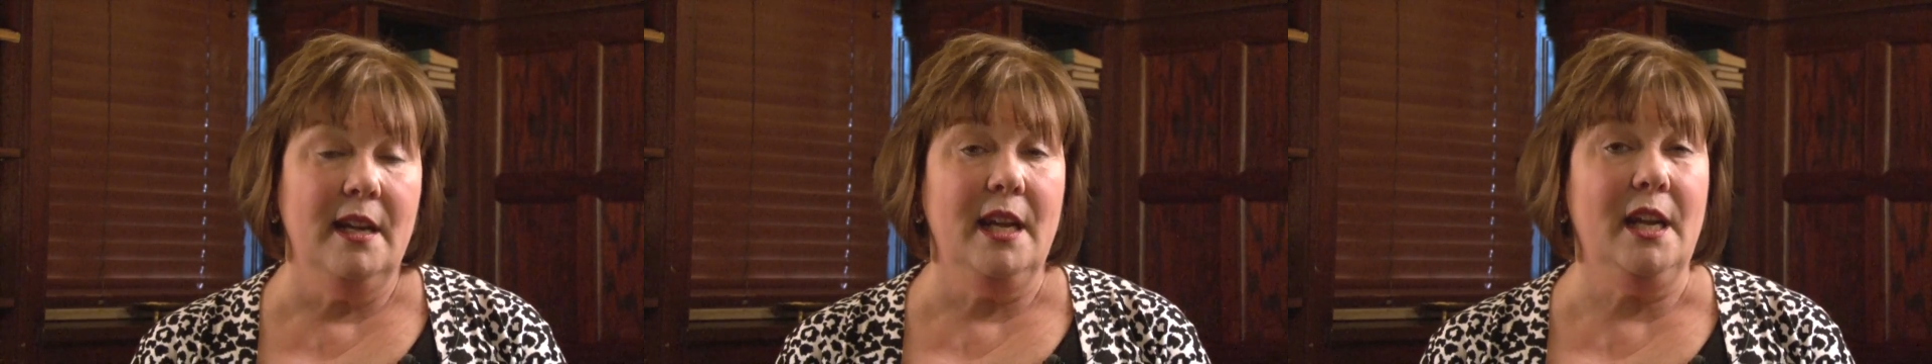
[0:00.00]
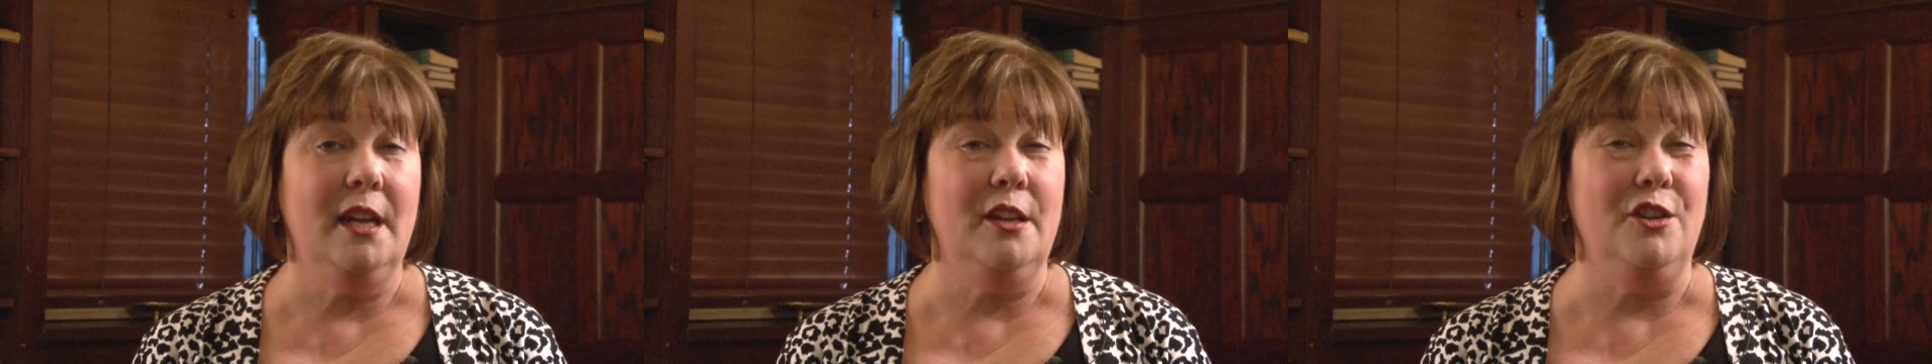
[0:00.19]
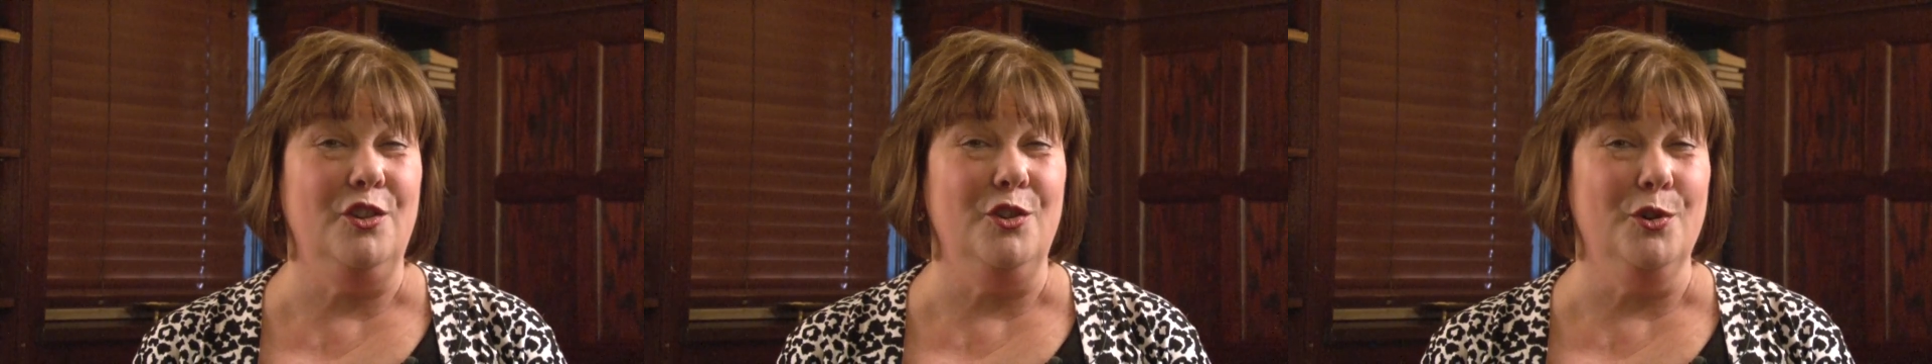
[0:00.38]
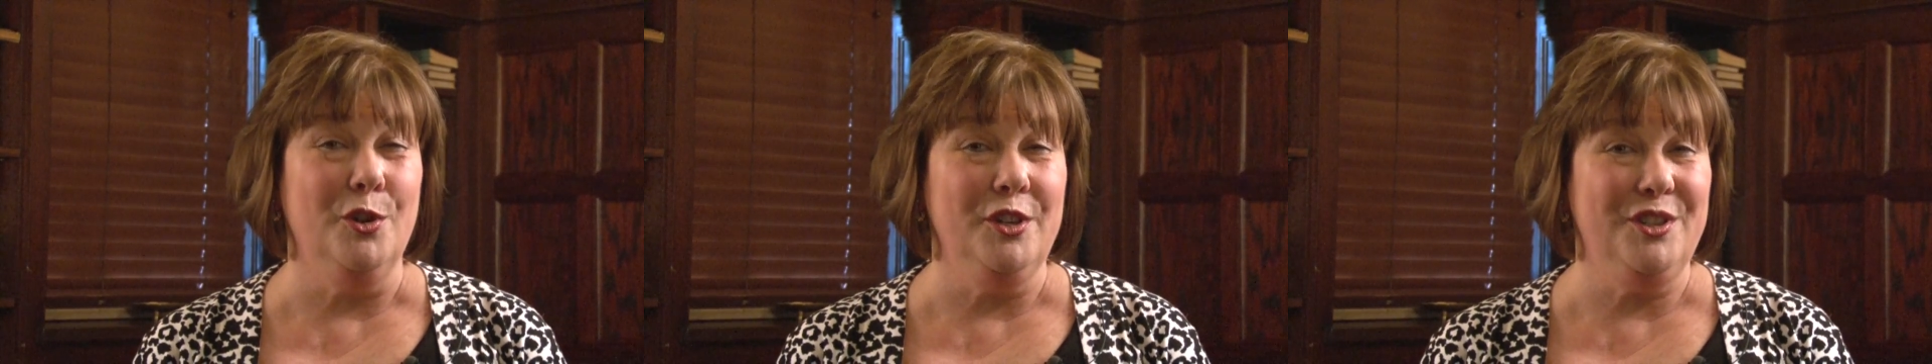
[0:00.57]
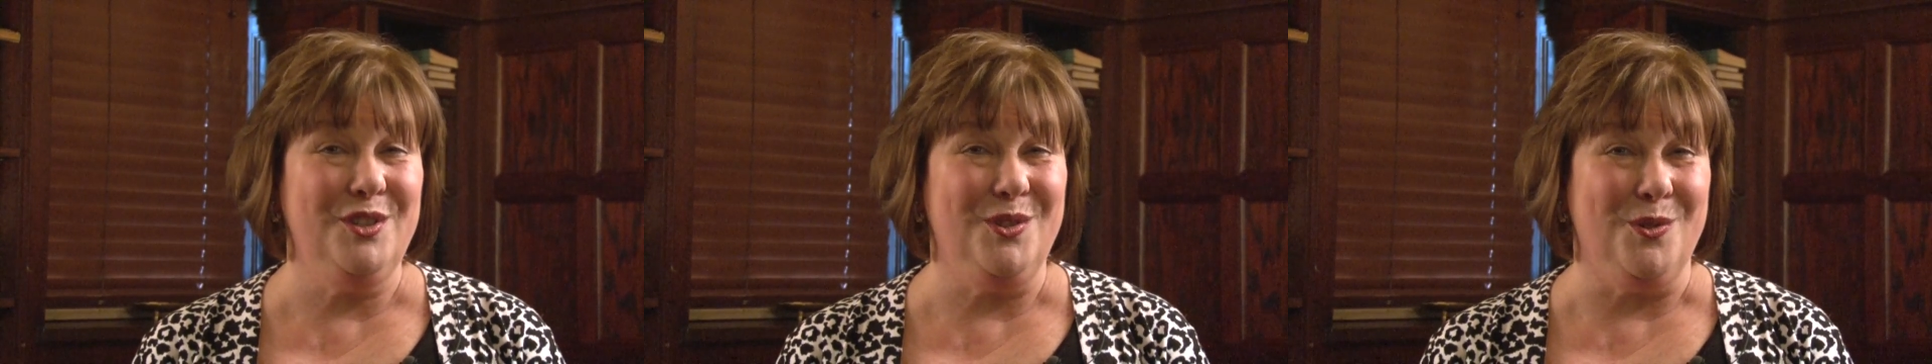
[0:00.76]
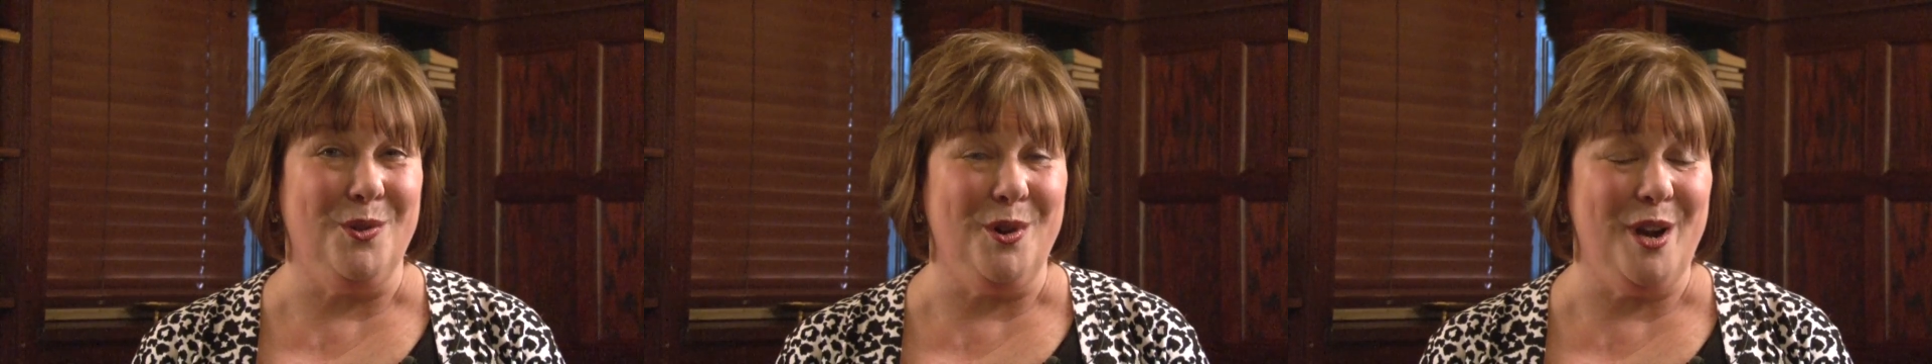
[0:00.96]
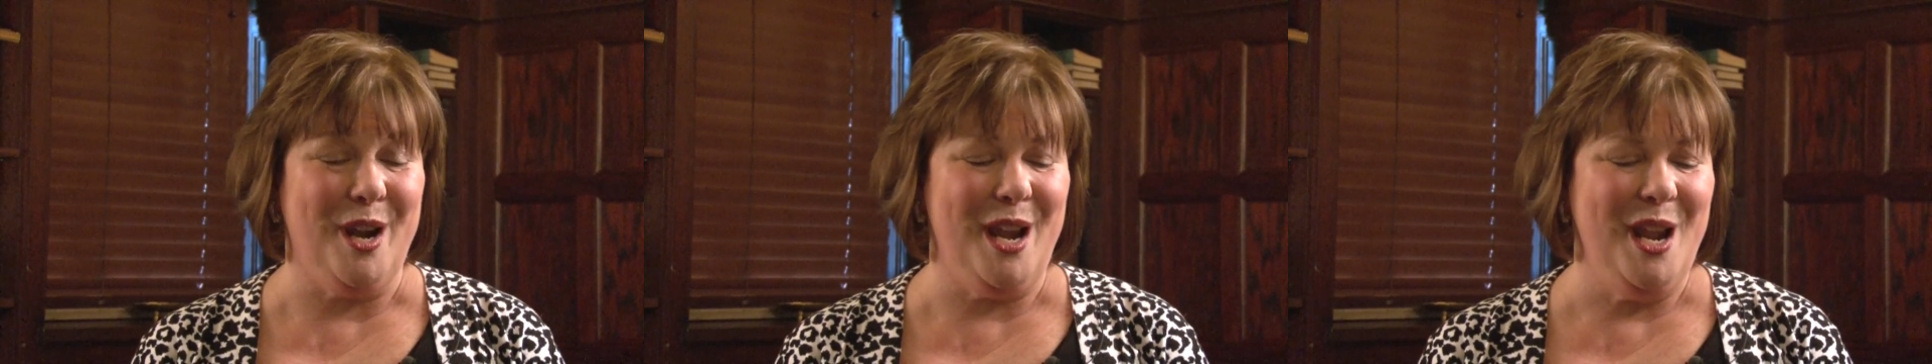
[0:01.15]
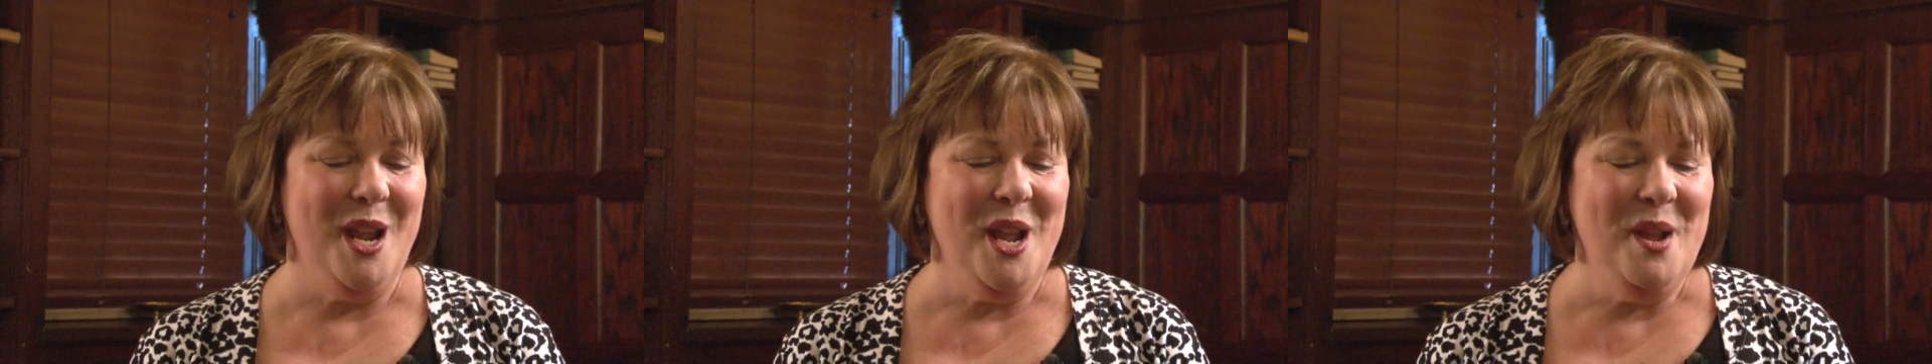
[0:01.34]
In your
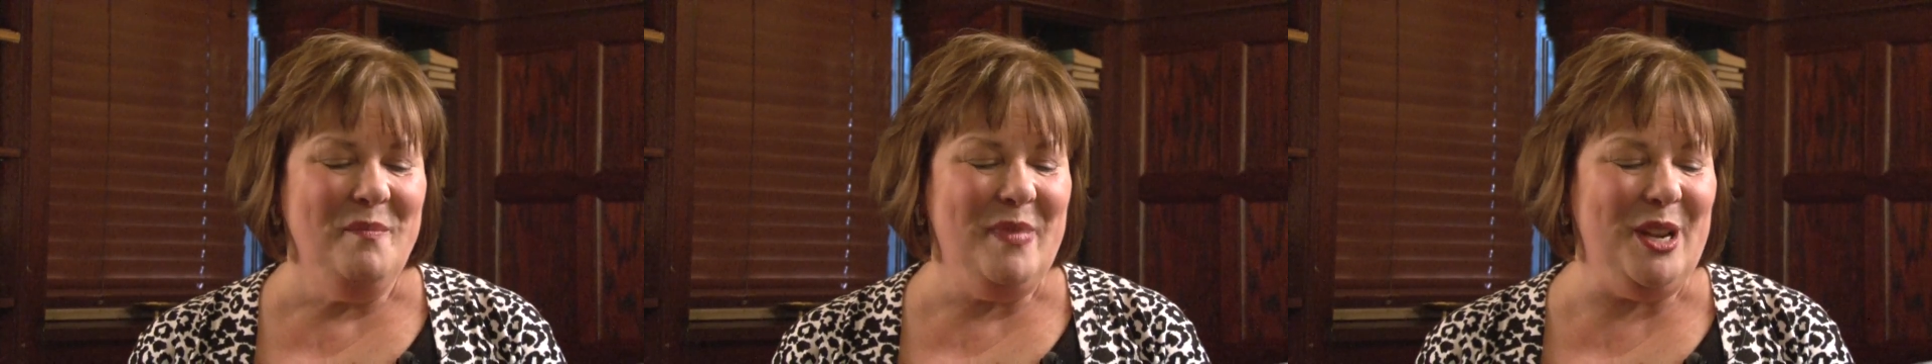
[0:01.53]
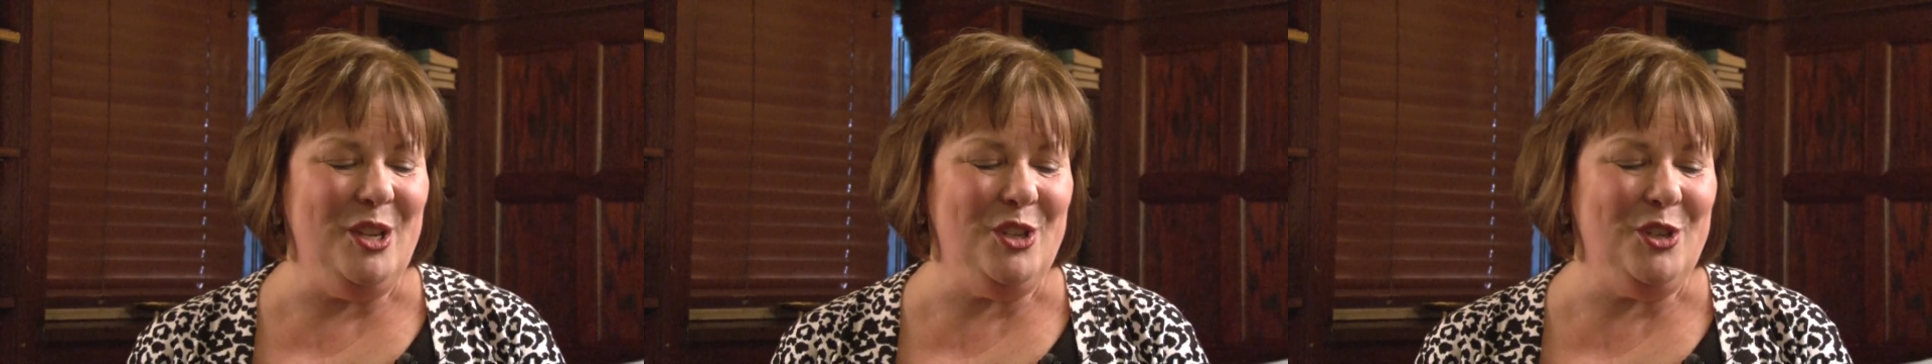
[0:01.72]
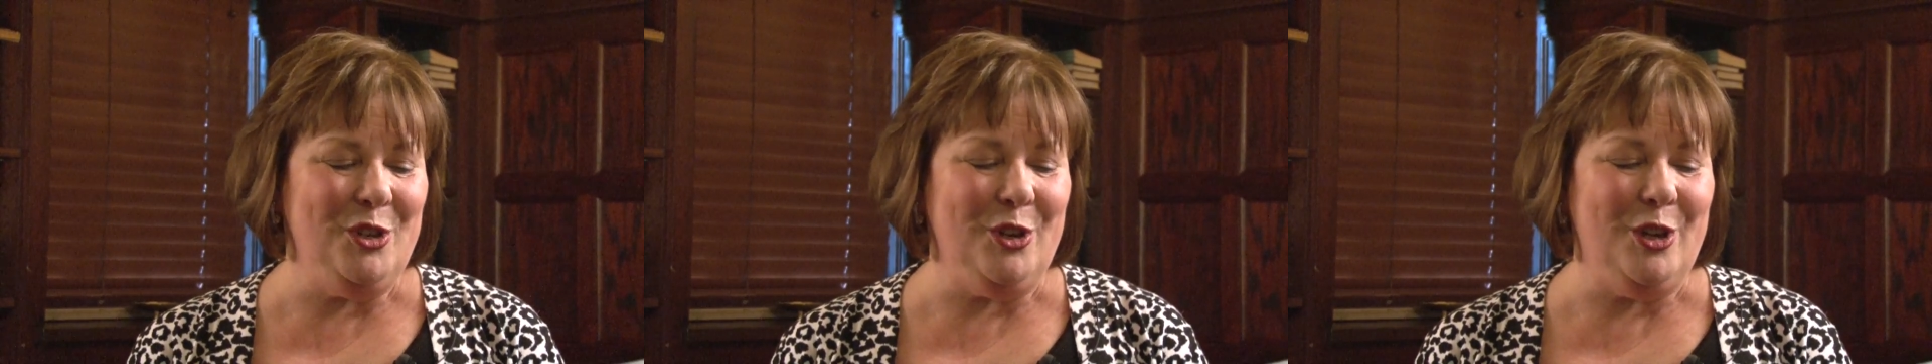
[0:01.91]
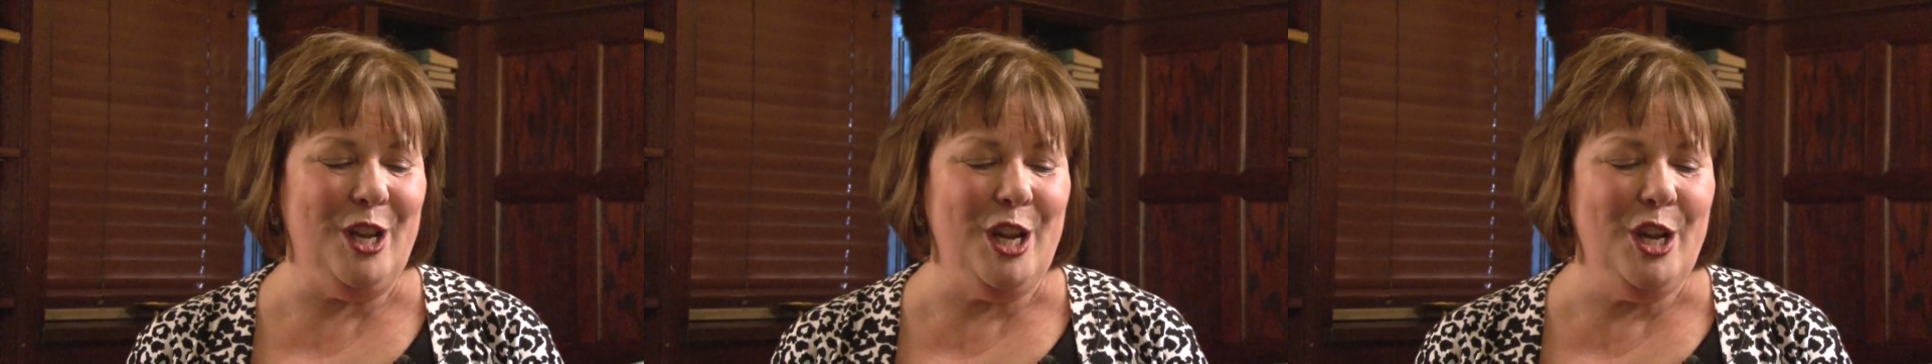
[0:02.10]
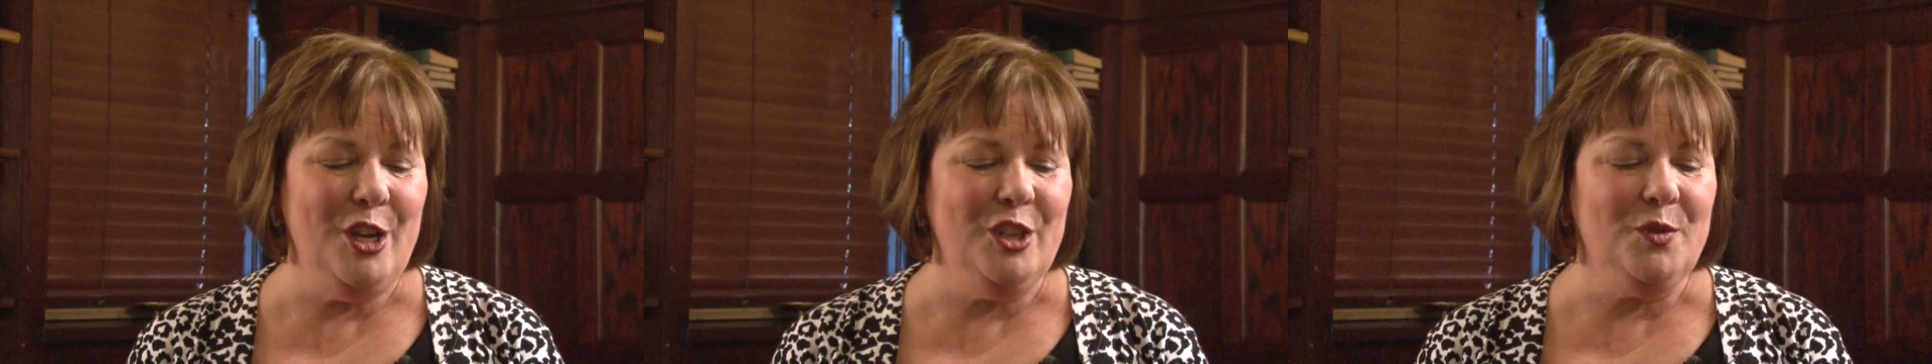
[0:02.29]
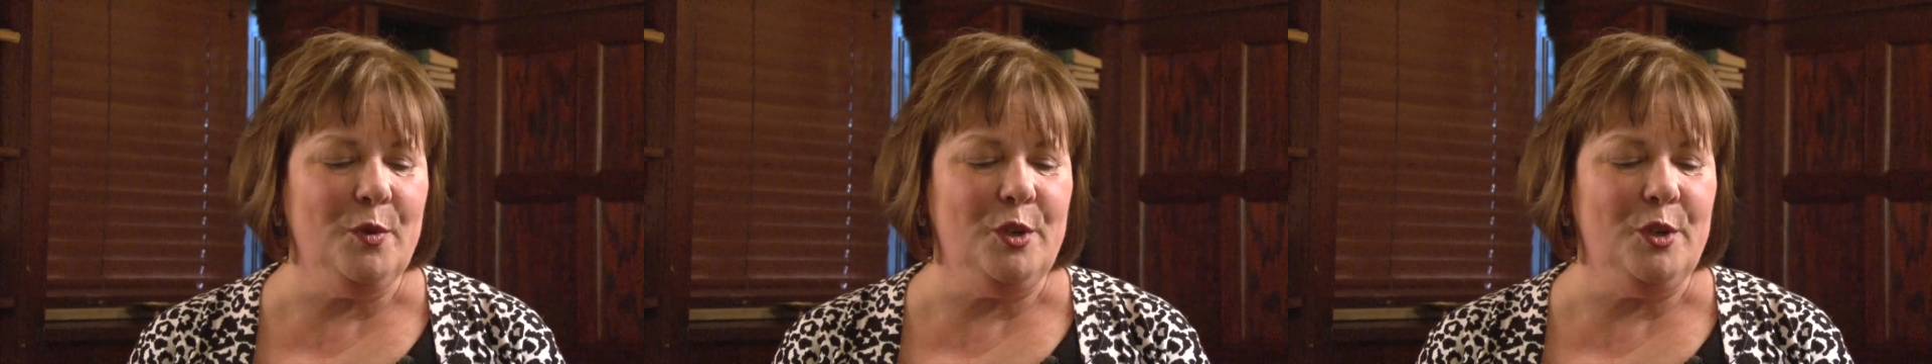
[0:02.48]
story, be sure to use